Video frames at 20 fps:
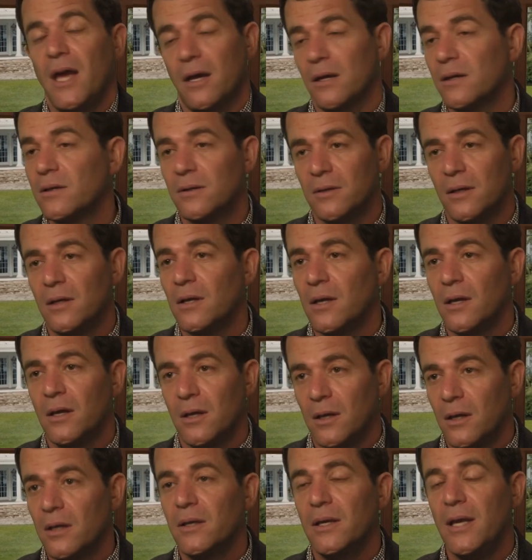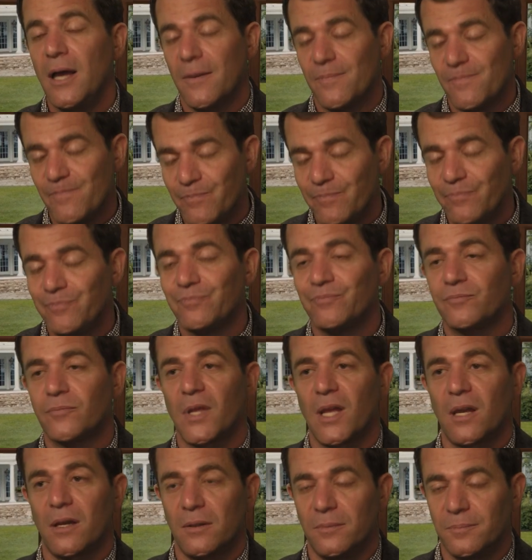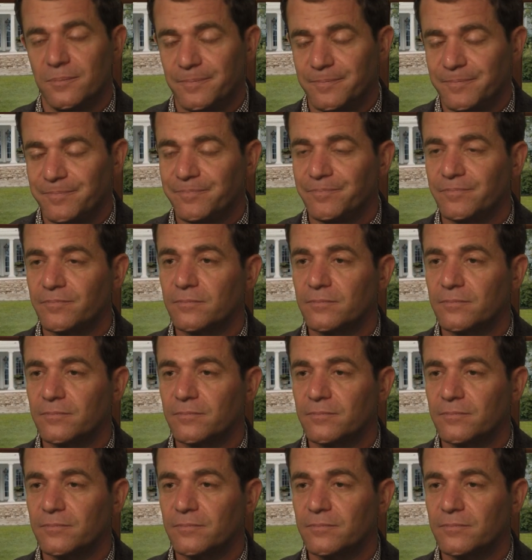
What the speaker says: coming back to that. Yeah. I wonder. I'm